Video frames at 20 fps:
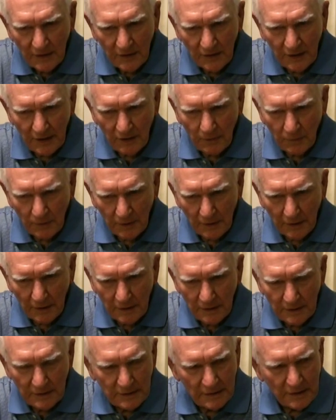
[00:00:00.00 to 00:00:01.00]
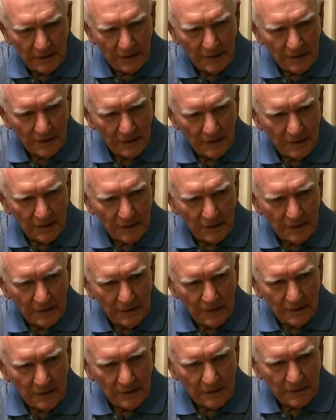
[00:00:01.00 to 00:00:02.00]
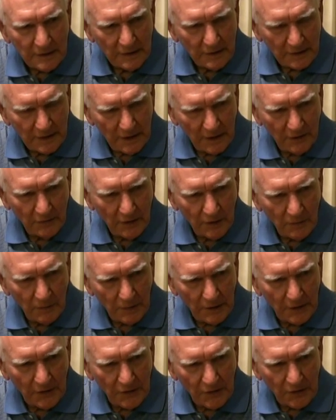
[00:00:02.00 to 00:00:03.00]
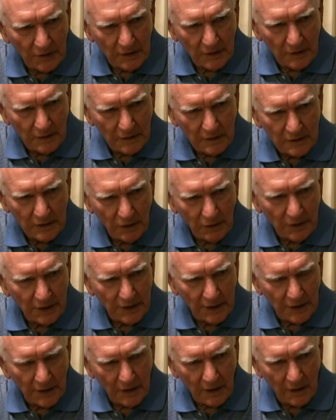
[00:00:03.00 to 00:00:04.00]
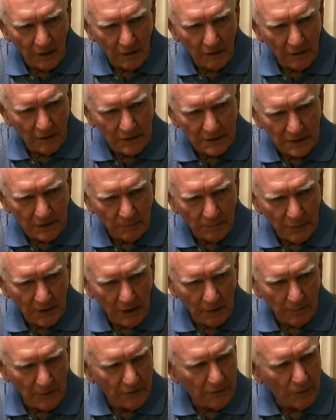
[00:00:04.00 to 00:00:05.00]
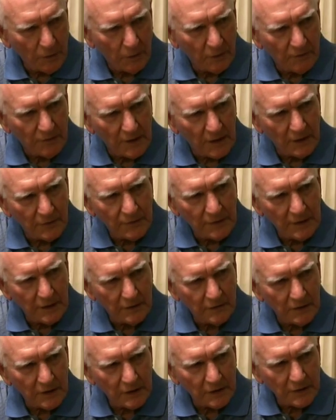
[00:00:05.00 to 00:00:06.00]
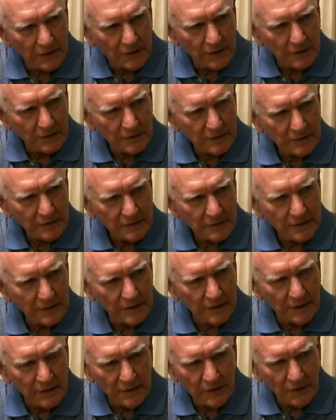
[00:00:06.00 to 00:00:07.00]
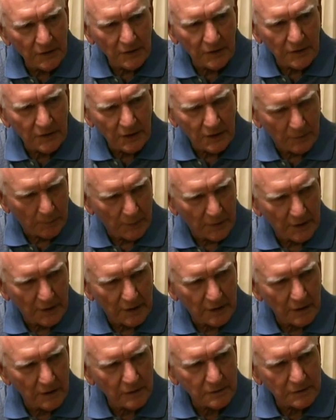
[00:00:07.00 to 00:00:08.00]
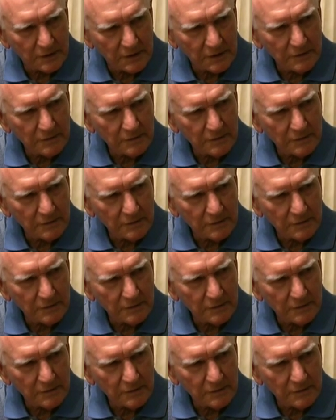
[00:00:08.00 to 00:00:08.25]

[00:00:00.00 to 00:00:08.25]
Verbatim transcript: that were covered with uh, coconut logs and probably four or five feet of earth. And you took a pretty close,